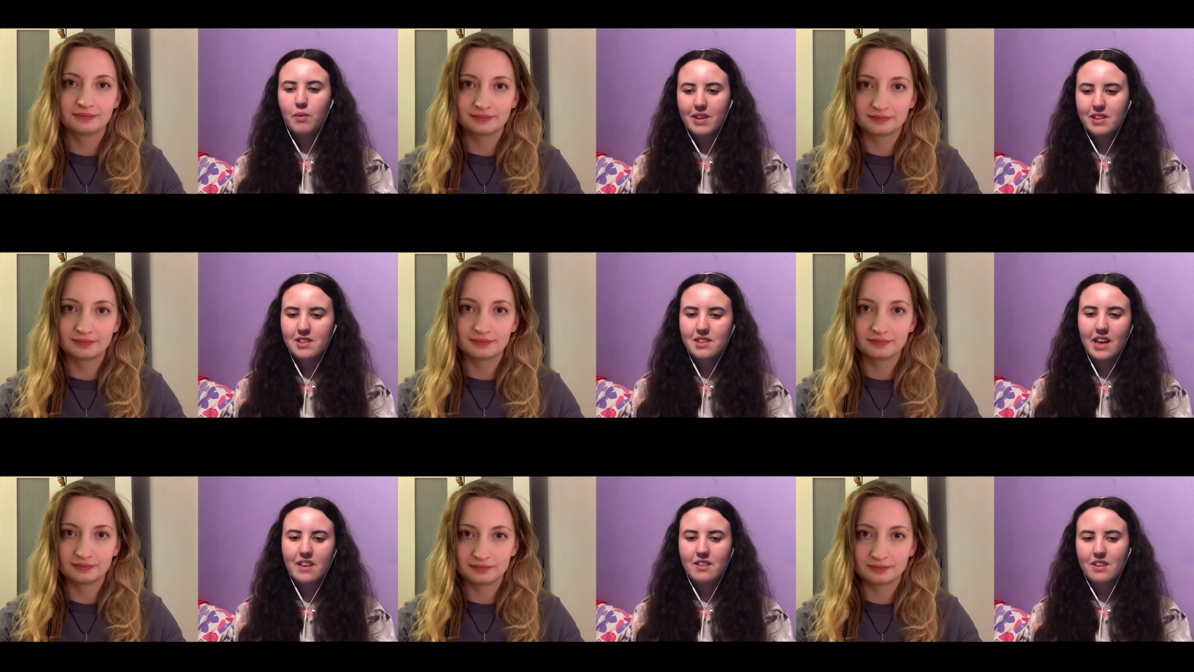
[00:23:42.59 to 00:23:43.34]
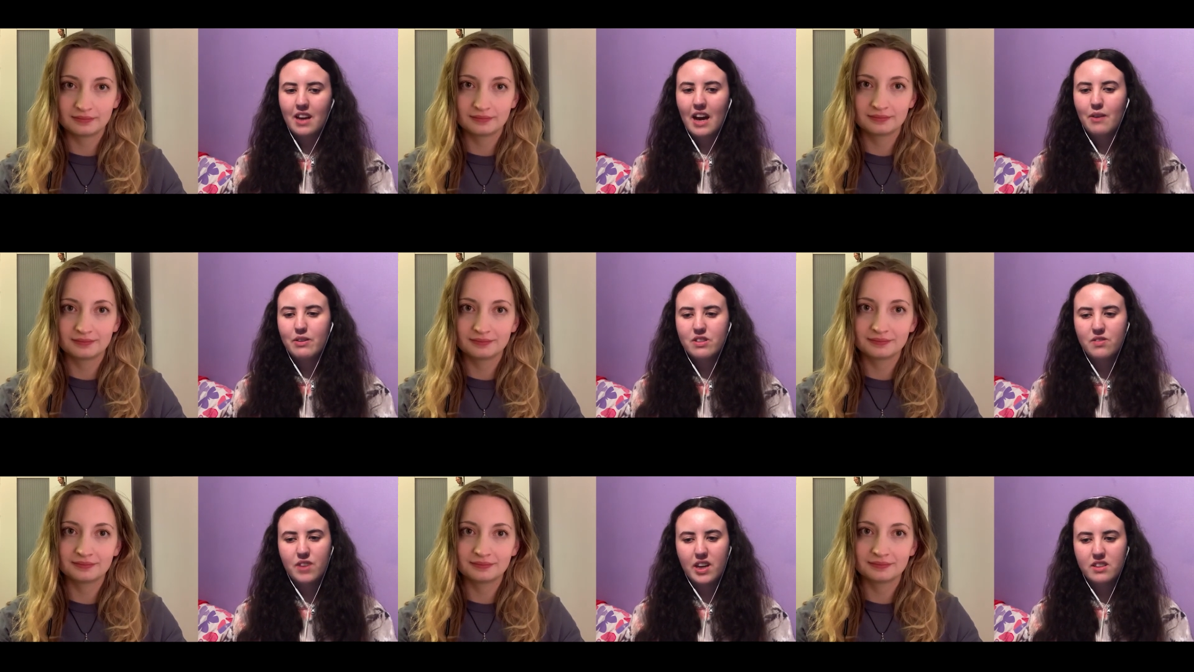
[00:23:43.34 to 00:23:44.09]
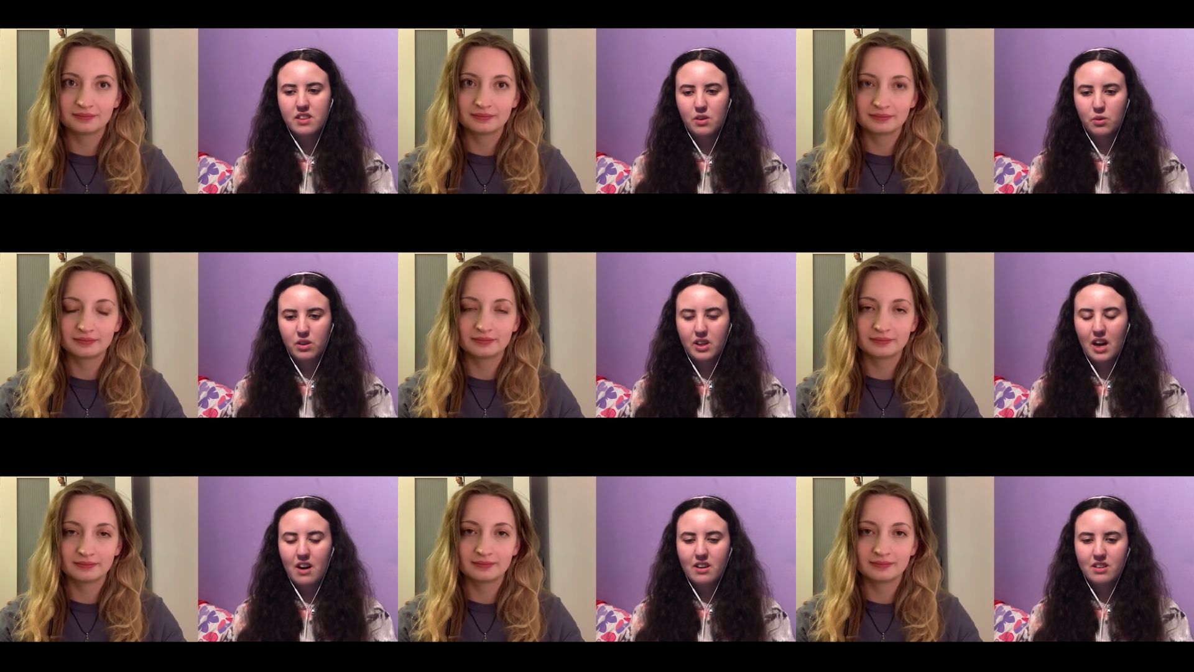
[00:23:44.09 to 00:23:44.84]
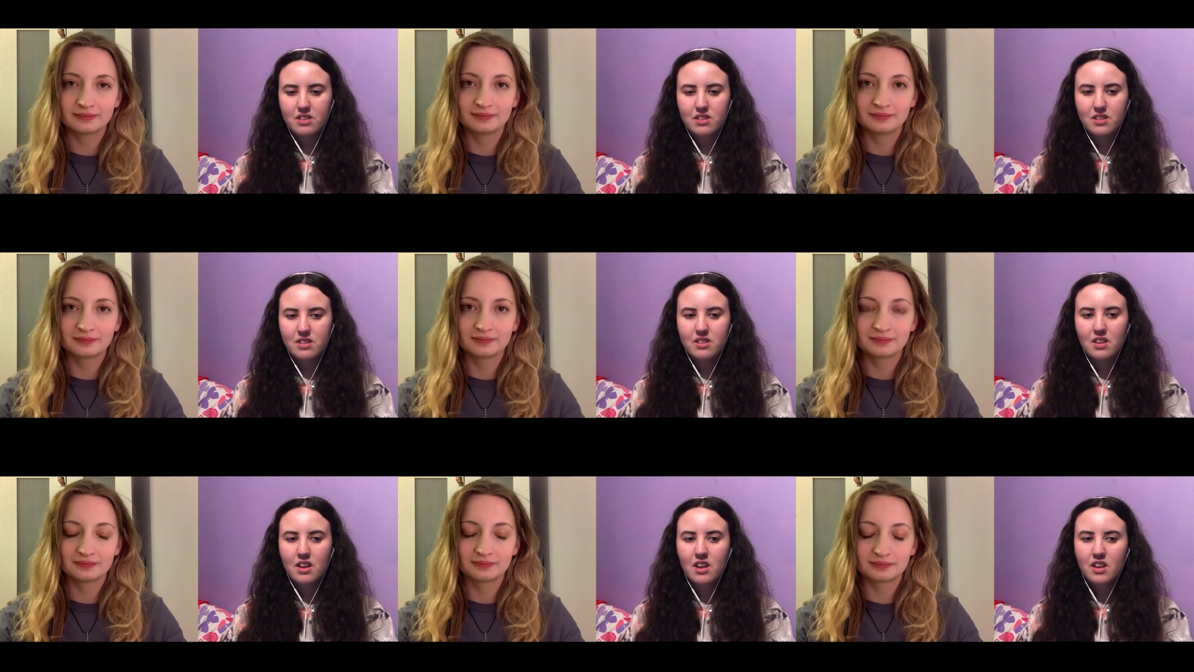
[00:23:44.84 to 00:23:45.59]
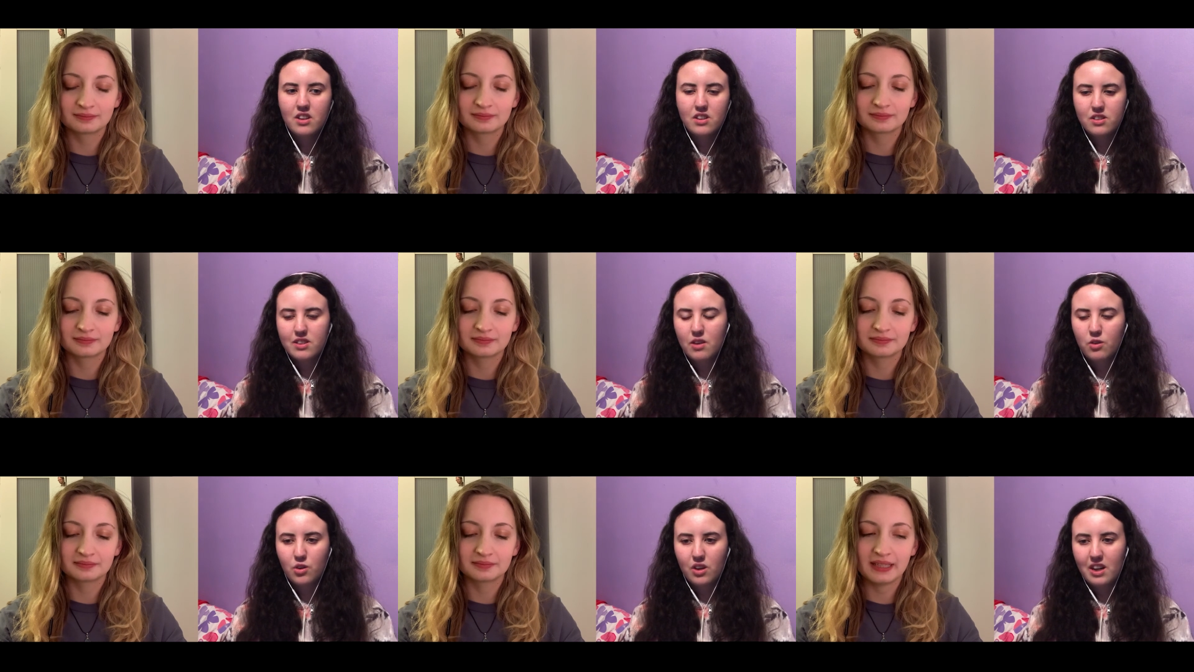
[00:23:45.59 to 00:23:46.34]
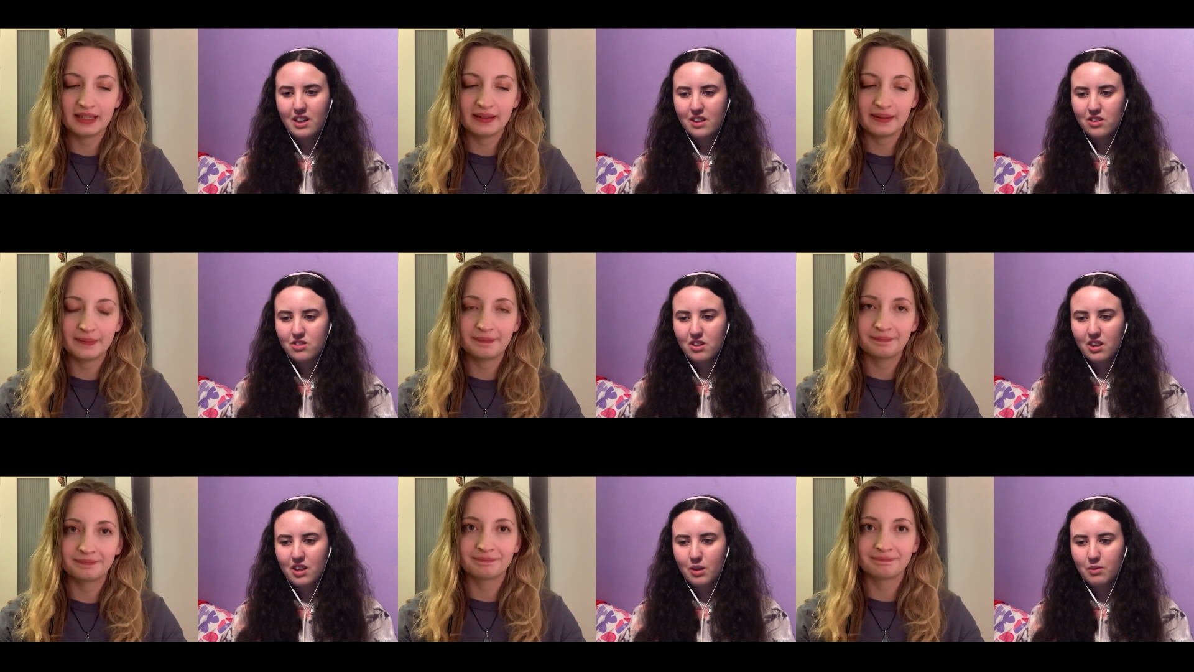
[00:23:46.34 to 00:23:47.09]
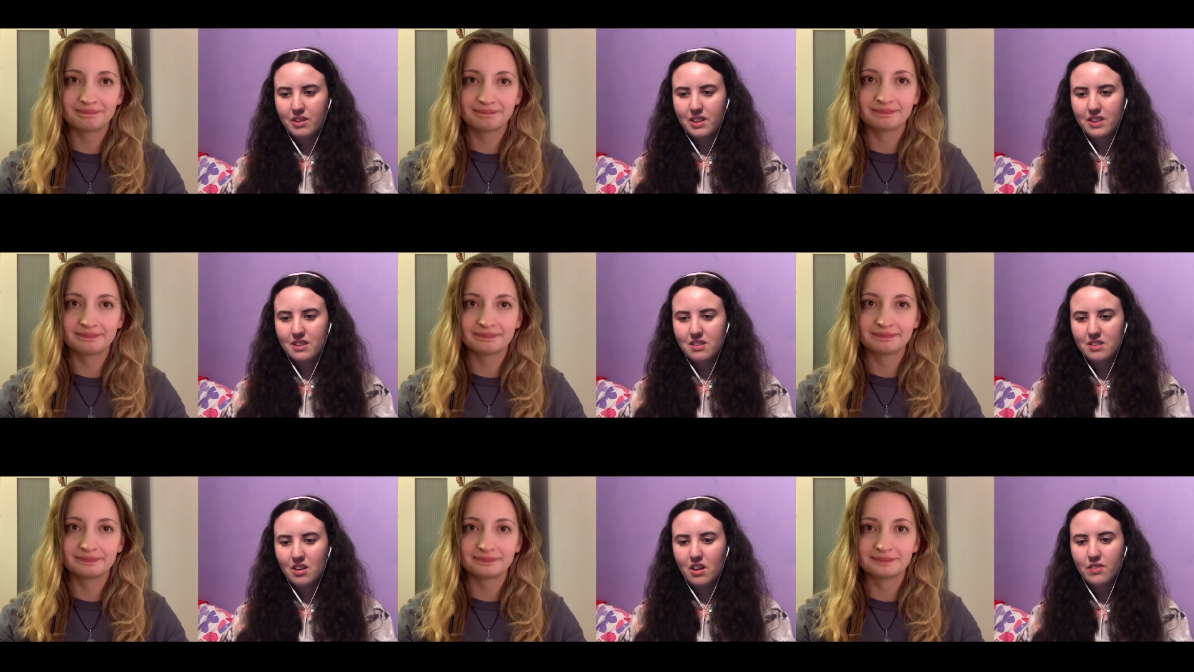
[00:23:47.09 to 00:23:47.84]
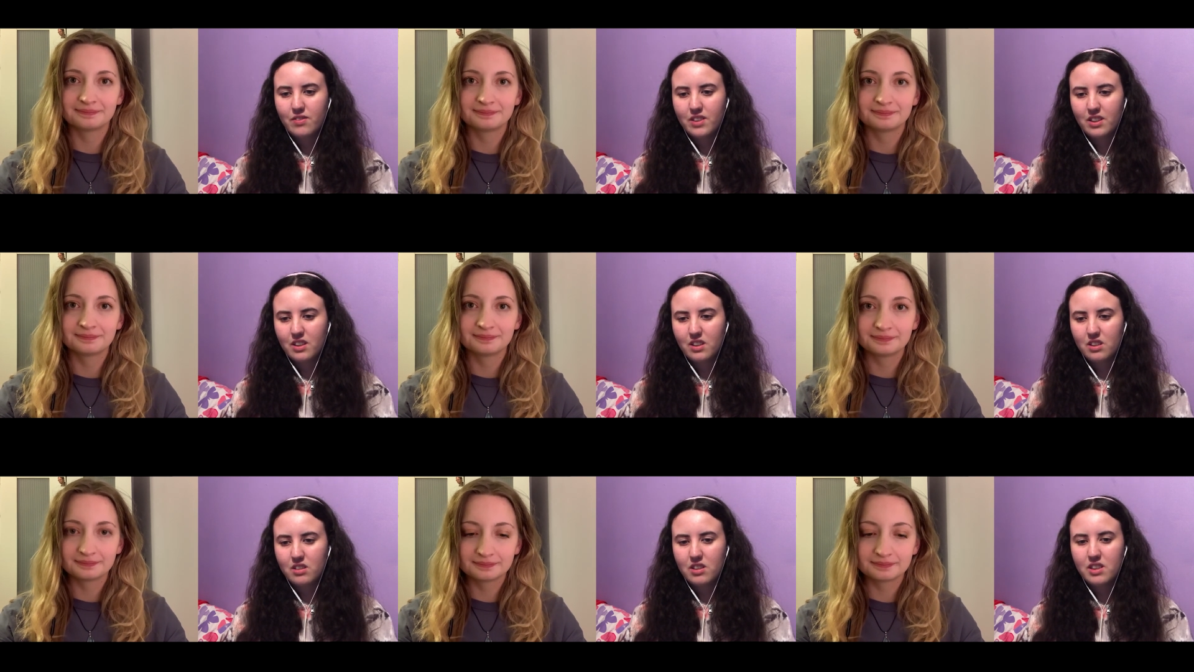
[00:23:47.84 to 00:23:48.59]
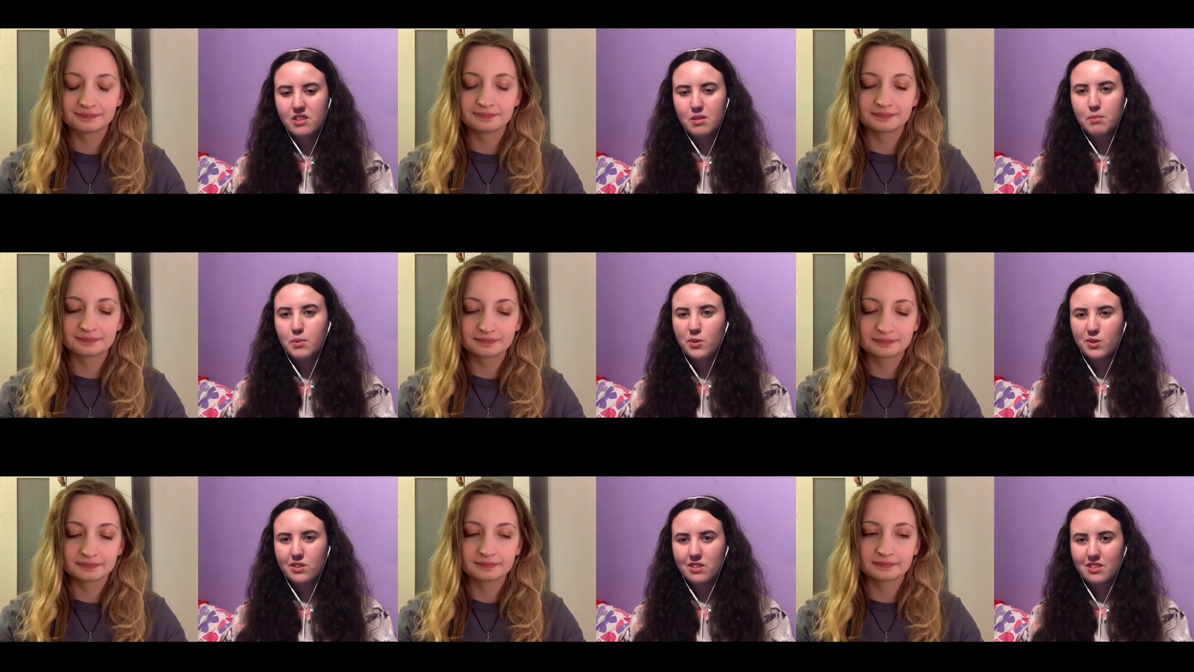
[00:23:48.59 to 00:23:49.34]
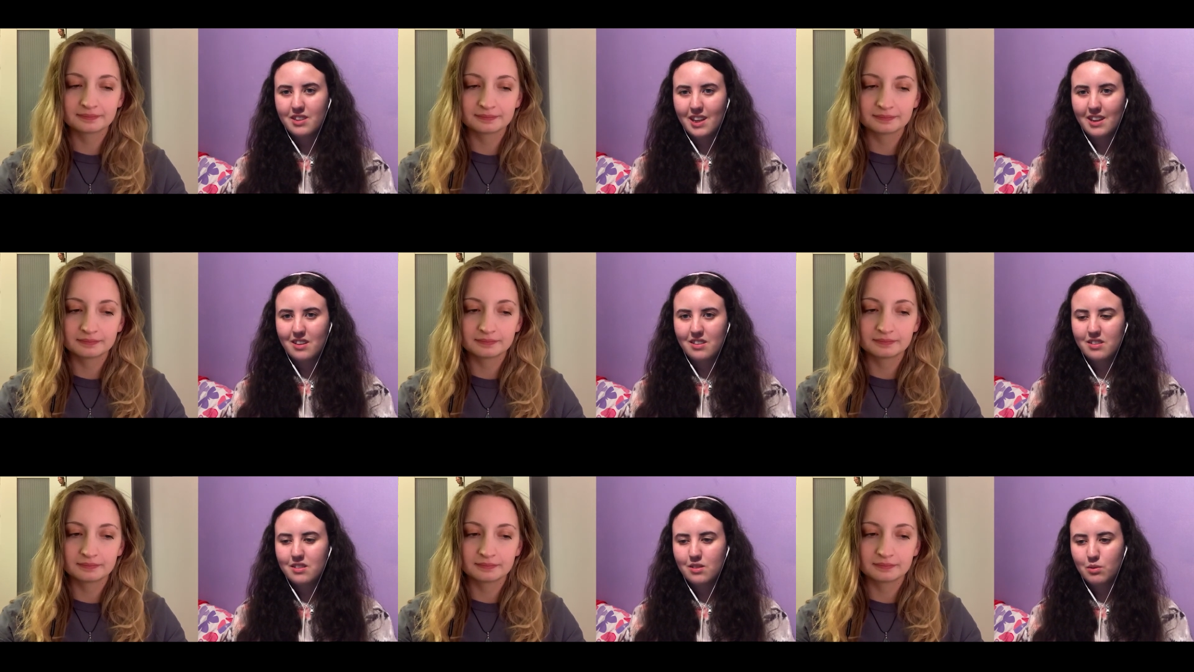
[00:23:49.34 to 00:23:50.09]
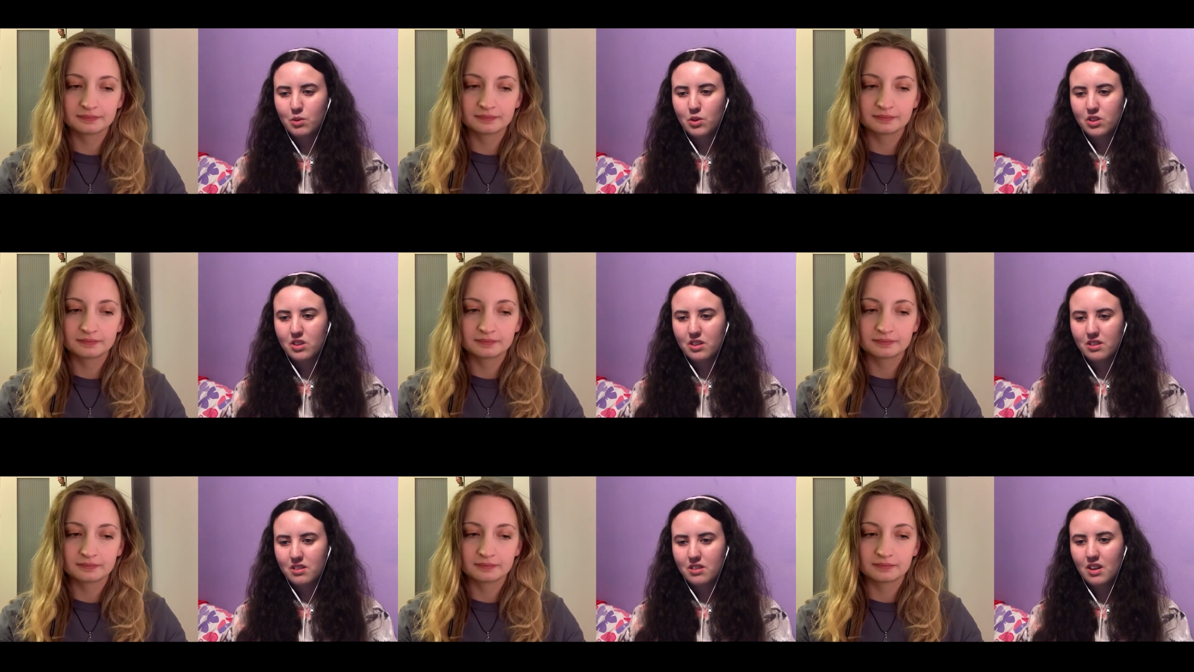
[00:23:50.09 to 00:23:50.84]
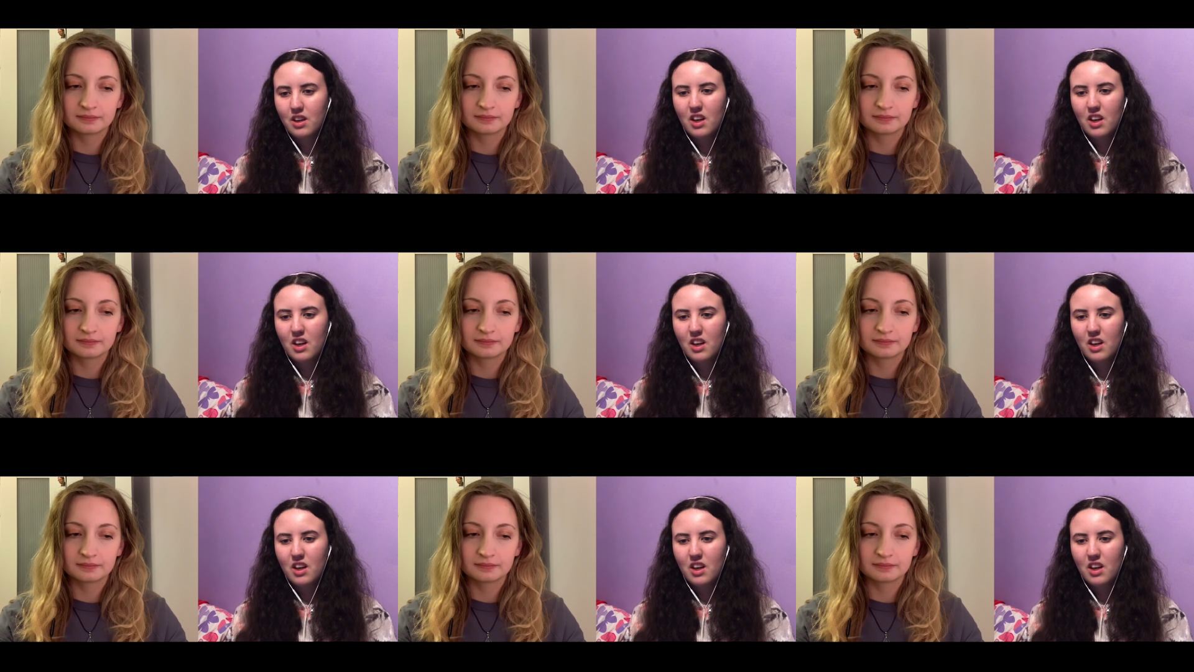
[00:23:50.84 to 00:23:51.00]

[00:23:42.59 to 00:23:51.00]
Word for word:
Speaker 1: Wes's death and how it's affecting all the characters, because they're all clearly struggling with it and stuff. And, you know, it's important scenes to watch, because